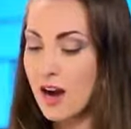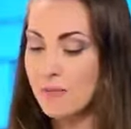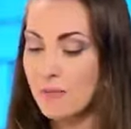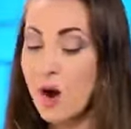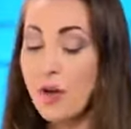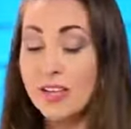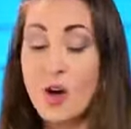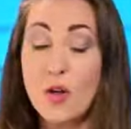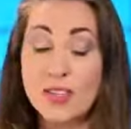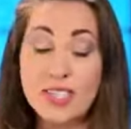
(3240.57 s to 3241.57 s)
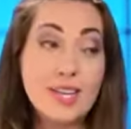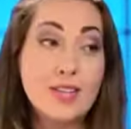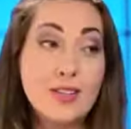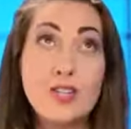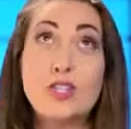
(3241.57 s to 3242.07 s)
I call it
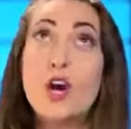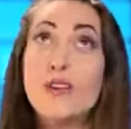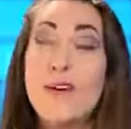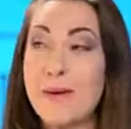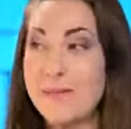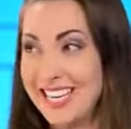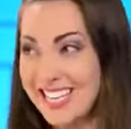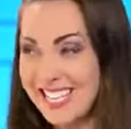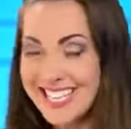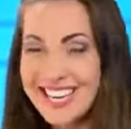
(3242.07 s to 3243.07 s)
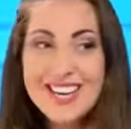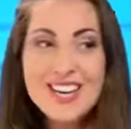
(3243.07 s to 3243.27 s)
the chart of happiness.